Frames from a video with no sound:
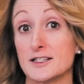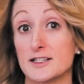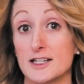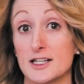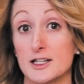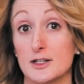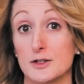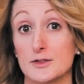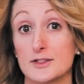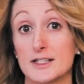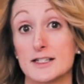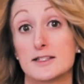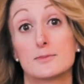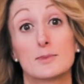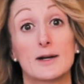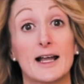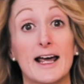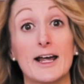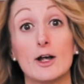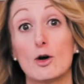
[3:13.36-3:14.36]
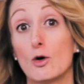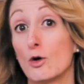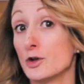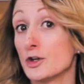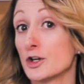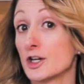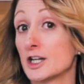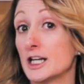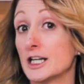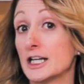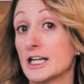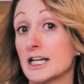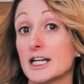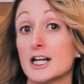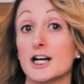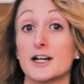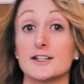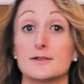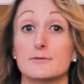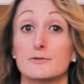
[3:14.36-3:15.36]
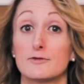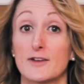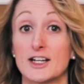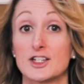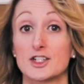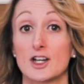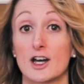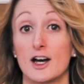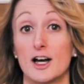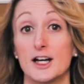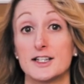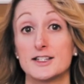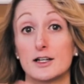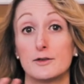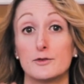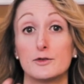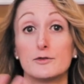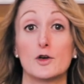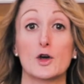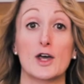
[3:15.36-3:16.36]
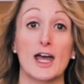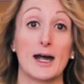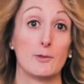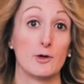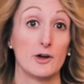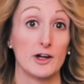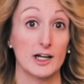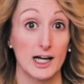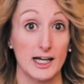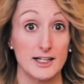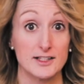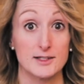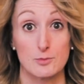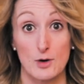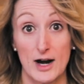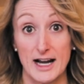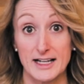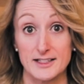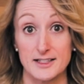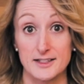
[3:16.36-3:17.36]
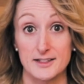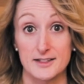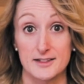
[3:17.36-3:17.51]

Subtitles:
skills, and to play, all you're going to need are some flashcards of the vocabulary you'd like to practice.